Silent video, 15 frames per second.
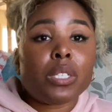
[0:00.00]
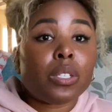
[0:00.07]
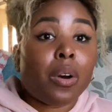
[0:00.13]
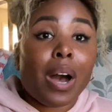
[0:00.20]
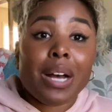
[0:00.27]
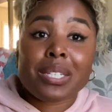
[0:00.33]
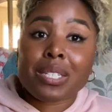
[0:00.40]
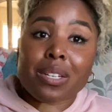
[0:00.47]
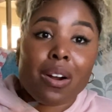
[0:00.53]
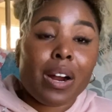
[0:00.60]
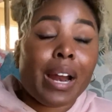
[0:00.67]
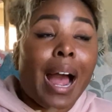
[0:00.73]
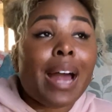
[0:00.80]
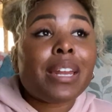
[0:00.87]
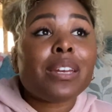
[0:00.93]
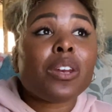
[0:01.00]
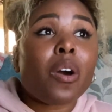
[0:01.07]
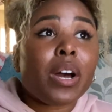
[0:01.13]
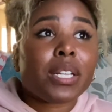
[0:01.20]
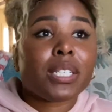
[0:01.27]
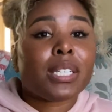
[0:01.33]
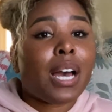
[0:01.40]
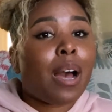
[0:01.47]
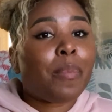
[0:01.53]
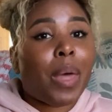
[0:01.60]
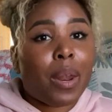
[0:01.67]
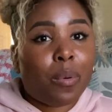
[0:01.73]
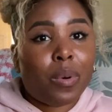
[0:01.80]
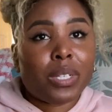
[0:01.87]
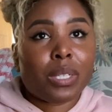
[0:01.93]
So I started, I didn't know at the time
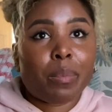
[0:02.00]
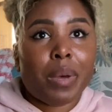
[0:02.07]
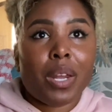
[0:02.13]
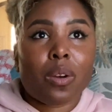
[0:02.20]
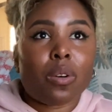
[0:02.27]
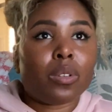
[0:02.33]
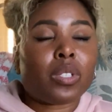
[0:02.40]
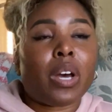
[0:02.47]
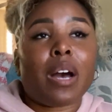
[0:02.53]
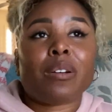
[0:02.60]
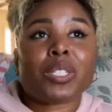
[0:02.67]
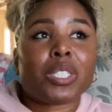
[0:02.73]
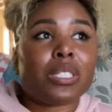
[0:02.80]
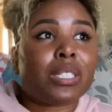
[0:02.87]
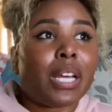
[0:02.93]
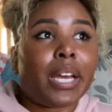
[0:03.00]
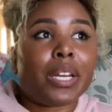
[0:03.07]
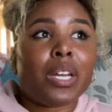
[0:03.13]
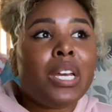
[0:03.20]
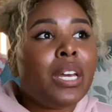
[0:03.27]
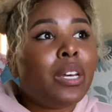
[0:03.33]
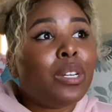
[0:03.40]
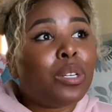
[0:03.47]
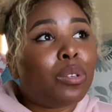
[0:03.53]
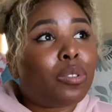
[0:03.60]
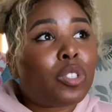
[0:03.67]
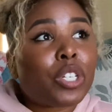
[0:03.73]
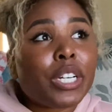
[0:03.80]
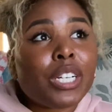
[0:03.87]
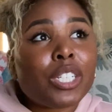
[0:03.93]
that it wasn't medical. So I was just like
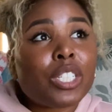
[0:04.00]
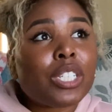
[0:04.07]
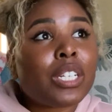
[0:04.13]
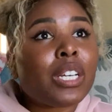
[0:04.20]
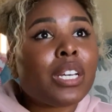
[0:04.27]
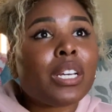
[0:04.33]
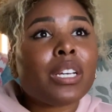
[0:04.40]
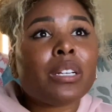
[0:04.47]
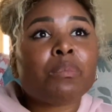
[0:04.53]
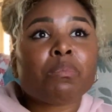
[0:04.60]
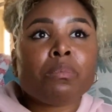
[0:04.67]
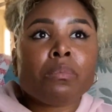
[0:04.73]
nutrition,